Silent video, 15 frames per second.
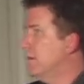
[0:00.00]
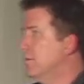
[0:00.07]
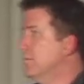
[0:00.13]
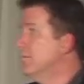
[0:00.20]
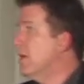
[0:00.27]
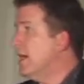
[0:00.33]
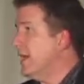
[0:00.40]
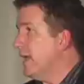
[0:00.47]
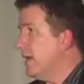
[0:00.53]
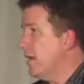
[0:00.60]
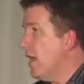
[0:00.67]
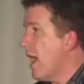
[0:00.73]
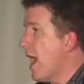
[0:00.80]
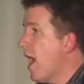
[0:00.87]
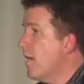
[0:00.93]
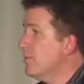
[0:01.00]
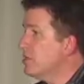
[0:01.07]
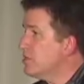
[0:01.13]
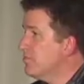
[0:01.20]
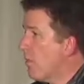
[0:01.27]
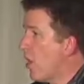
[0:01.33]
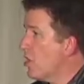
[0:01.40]
Money. How
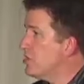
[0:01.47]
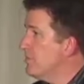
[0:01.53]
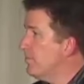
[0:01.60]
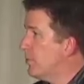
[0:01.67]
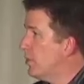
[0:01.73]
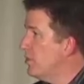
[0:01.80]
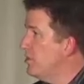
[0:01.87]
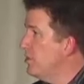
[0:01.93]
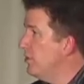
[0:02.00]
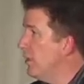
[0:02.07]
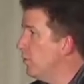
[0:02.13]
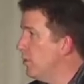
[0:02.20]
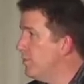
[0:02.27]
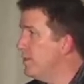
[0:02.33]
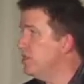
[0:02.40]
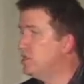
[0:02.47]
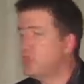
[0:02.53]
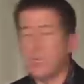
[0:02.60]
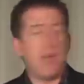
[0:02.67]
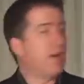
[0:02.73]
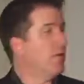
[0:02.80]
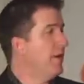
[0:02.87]
much margin per unit would be
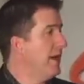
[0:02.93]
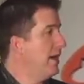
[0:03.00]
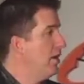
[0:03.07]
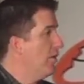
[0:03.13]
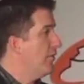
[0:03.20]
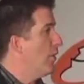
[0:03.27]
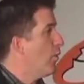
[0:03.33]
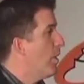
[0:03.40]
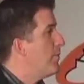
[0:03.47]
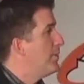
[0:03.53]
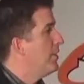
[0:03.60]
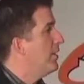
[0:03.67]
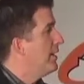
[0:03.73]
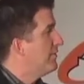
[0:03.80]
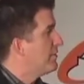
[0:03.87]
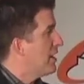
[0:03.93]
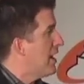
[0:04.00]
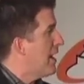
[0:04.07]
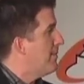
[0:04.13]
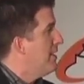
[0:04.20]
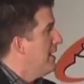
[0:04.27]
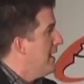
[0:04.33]
generated over what period of
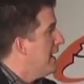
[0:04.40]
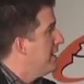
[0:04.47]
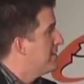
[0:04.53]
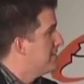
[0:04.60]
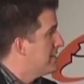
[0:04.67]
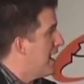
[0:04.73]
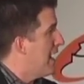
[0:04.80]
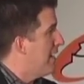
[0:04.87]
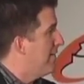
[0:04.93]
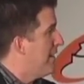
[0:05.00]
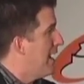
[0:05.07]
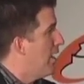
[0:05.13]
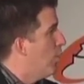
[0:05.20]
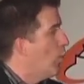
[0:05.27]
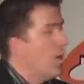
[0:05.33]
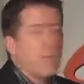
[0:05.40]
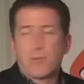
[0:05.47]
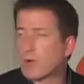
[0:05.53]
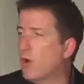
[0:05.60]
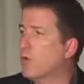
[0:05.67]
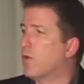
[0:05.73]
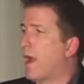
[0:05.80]
time inside of that, and what
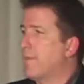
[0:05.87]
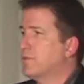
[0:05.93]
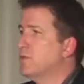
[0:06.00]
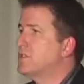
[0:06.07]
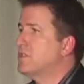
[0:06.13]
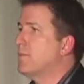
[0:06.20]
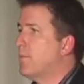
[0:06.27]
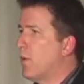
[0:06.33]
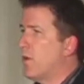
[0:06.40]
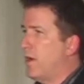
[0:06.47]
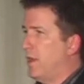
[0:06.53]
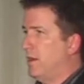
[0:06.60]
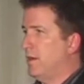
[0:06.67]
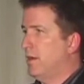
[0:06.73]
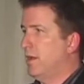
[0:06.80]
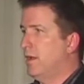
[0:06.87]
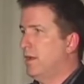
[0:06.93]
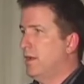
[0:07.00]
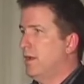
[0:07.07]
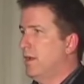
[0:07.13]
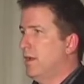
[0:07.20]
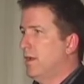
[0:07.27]
programs would support it?
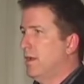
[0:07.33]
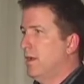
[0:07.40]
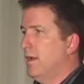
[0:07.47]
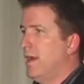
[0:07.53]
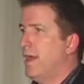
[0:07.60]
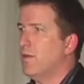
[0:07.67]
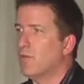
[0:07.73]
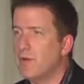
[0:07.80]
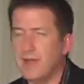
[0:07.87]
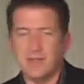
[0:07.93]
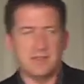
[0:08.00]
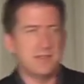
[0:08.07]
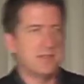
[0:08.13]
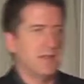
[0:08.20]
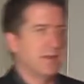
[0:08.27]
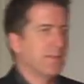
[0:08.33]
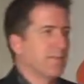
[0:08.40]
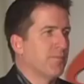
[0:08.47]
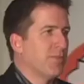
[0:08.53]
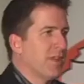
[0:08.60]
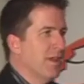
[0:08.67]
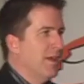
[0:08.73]
And risk.
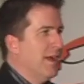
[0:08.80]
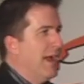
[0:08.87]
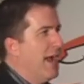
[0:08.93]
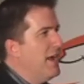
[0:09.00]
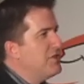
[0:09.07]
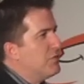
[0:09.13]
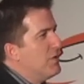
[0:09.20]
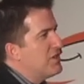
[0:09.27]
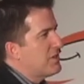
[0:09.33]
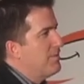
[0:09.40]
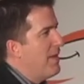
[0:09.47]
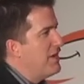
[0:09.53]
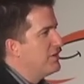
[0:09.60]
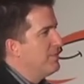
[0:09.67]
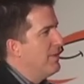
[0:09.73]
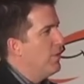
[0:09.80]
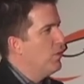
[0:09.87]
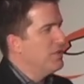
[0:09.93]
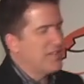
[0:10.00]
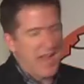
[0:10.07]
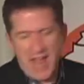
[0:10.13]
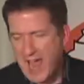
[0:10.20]
His risk measurement
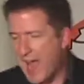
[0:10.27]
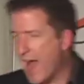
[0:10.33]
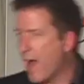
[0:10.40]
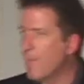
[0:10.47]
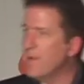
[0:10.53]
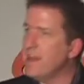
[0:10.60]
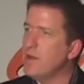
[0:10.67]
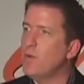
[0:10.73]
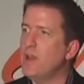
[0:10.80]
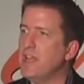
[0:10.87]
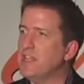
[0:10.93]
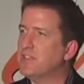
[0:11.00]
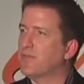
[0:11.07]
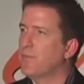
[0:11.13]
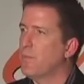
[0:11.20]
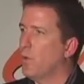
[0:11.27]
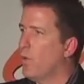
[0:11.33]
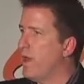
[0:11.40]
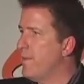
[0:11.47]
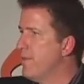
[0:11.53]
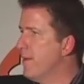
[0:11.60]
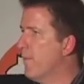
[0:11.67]
was how many weeks from
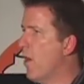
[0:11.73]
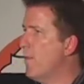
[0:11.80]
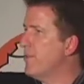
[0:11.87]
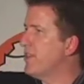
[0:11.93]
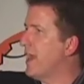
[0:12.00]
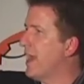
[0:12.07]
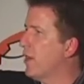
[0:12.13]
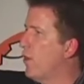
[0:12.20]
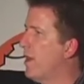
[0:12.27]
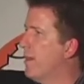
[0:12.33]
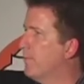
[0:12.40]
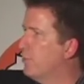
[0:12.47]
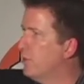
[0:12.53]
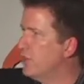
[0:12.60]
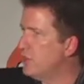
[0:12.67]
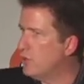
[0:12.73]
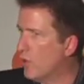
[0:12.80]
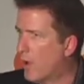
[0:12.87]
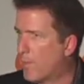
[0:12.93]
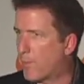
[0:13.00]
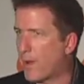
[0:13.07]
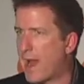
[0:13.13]
the moment that I go ahead and put
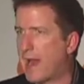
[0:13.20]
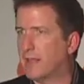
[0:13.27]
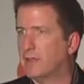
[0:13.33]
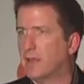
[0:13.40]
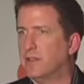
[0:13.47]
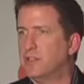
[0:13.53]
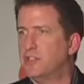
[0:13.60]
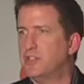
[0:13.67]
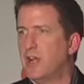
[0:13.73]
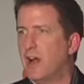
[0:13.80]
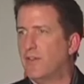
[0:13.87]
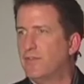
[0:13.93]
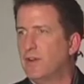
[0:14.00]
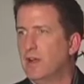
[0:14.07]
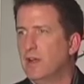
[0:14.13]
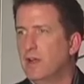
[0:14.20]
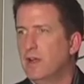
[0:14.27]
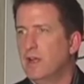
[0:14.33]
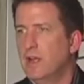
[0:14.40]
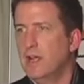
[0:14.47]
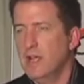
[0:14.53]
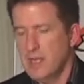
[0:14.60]
your product on the shelf
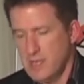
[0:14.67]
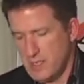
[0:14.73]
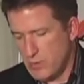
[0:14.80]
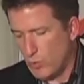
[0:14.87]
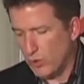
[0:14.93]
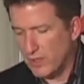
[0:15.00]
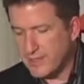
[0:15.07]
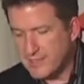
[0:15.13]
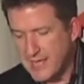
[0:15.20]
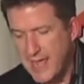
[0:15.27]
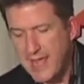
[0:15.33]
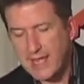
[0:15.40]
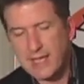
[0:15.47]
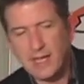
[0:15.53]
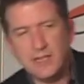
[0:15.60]
will it take